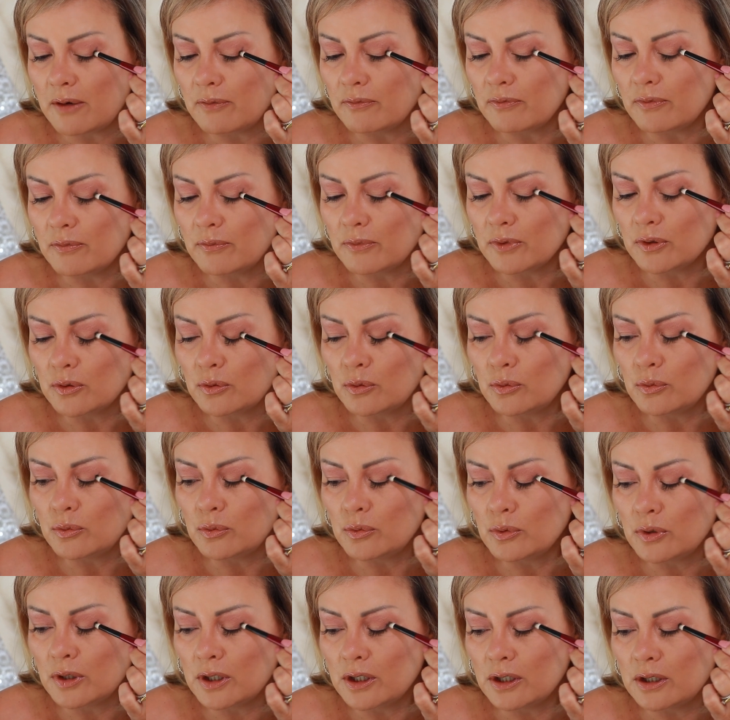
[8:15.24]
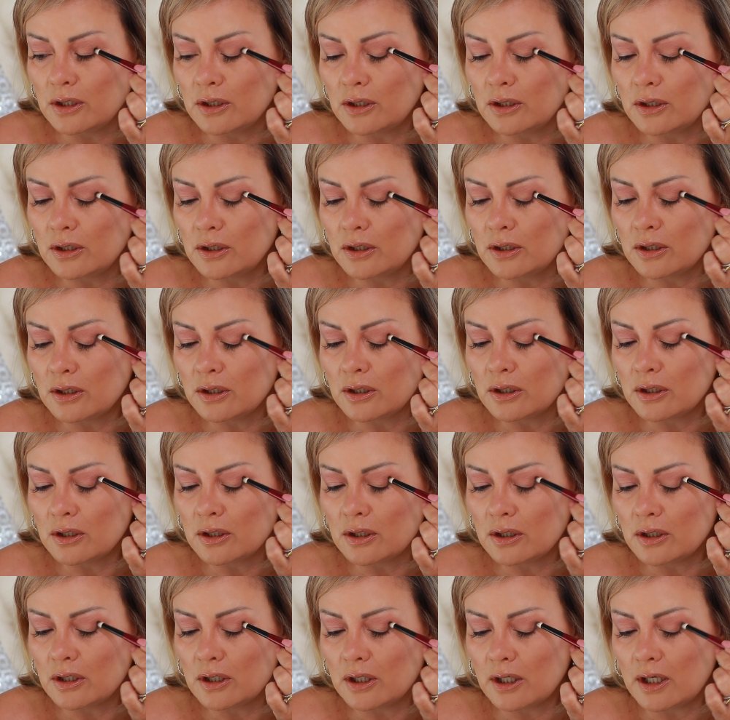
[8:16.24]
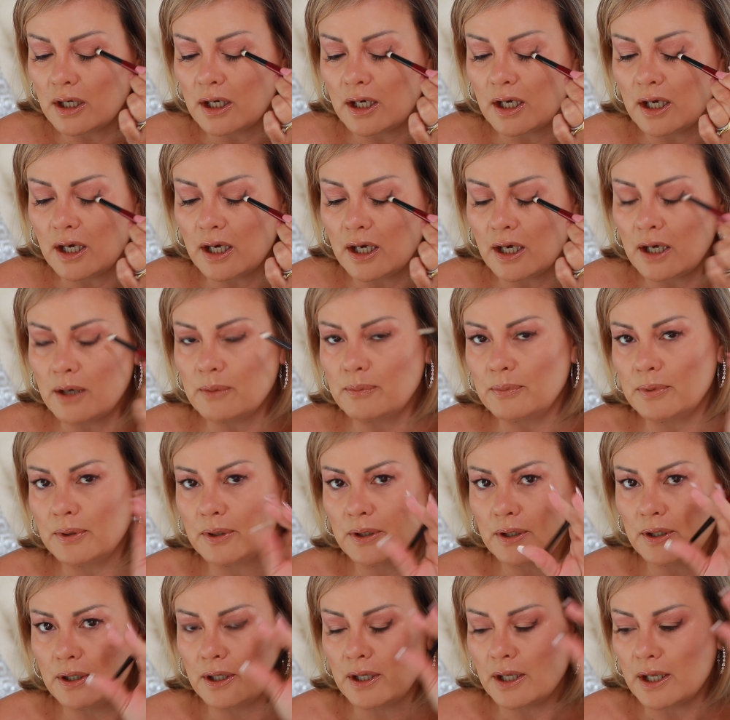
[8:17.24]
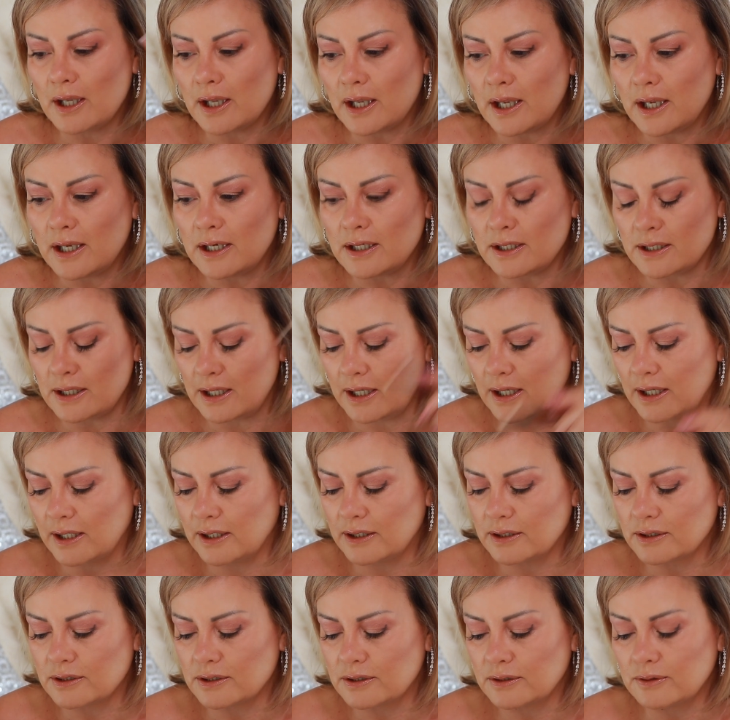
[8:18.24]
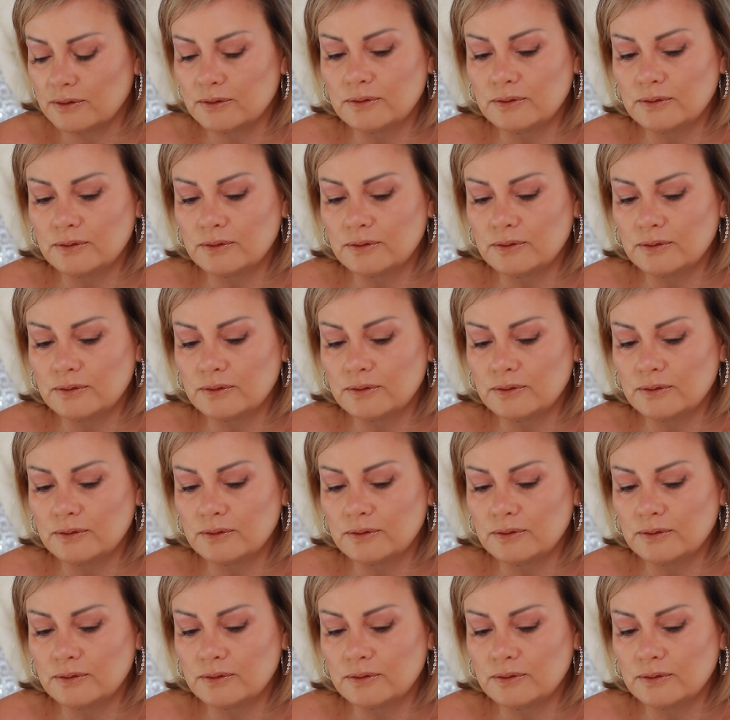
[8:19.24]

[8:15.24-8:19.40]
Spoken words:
from the corner up and out,